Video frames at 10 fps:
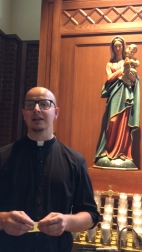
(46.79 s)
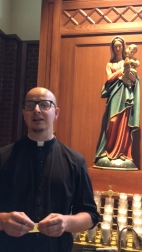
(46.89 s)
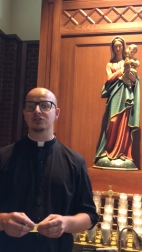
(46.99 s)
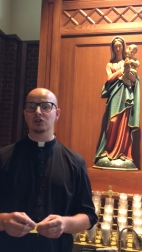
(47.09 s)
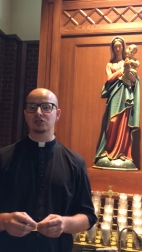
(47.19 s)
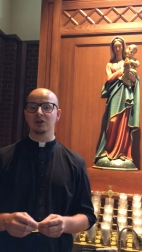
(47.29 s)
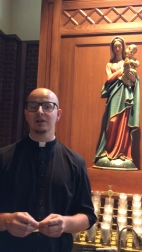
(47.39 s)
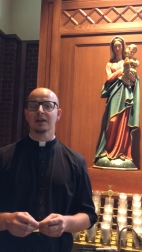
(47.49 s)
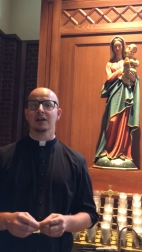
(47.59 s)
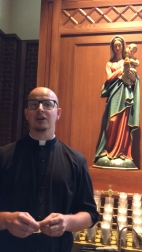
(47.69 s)
Let's also
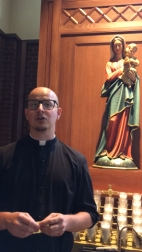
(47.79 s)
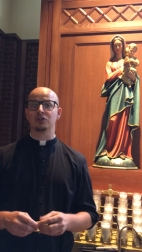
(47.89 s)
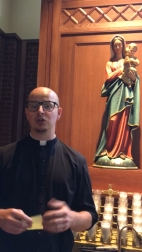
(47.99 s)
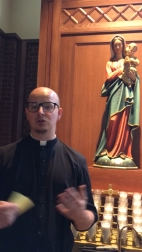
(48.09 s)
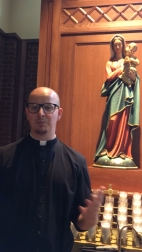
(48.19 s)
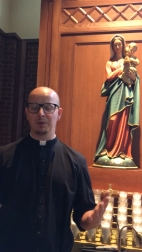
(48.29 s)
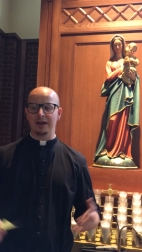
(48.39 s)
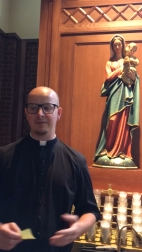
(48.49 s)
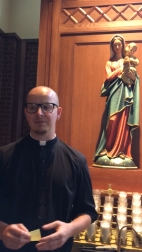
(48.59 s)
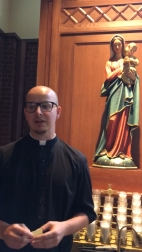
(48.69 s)
continue to
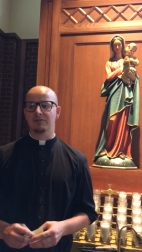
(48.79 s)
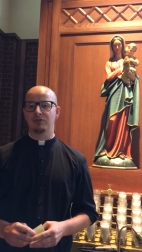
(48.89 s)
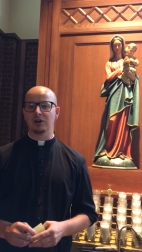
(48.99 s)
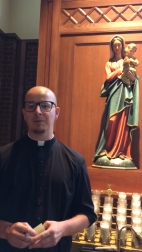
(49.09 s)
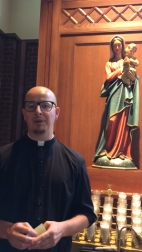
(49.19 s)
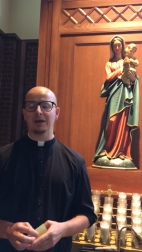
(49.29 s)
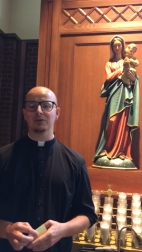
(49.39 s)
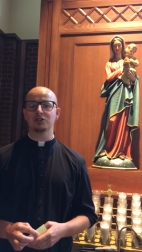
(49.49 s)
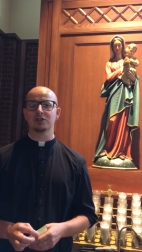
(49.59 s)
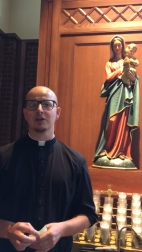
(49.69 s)
pray for the parish,